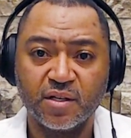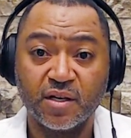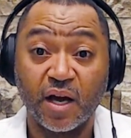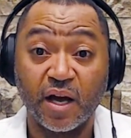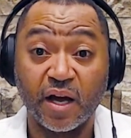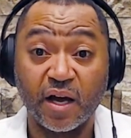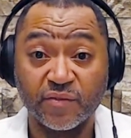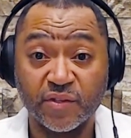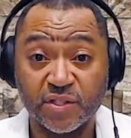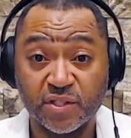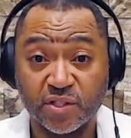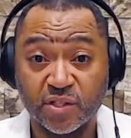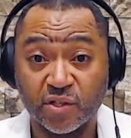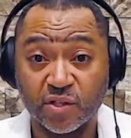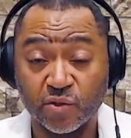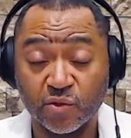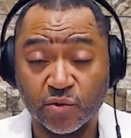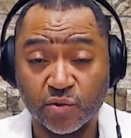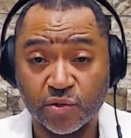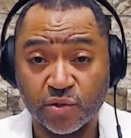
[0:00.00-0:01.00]
I have the
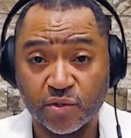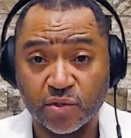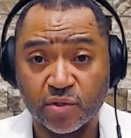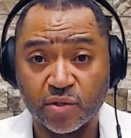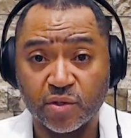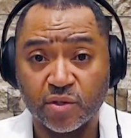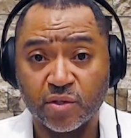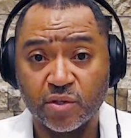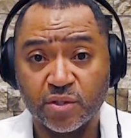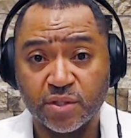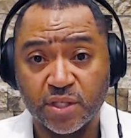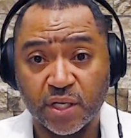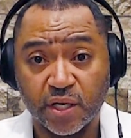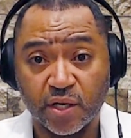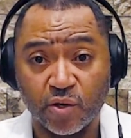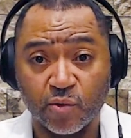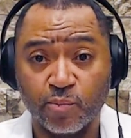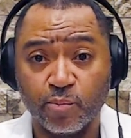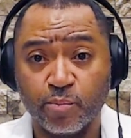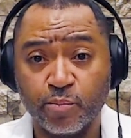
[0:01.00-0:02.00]
skills to
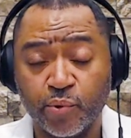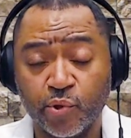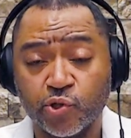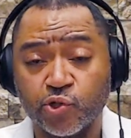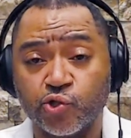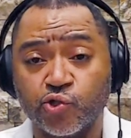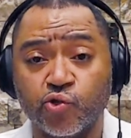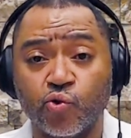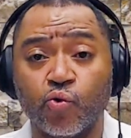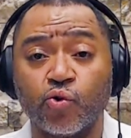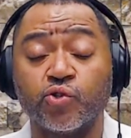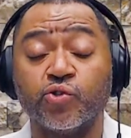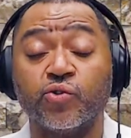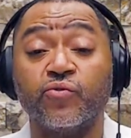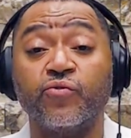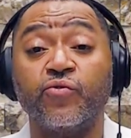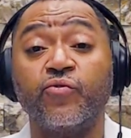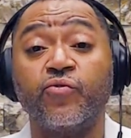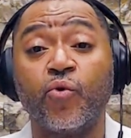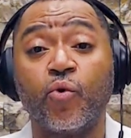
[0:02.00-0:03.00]
help push Georgia
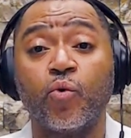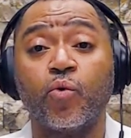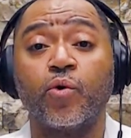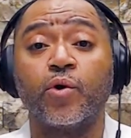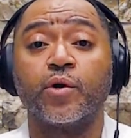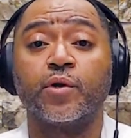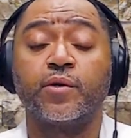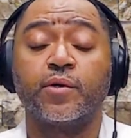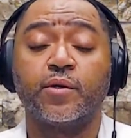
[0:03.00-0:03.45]
forward.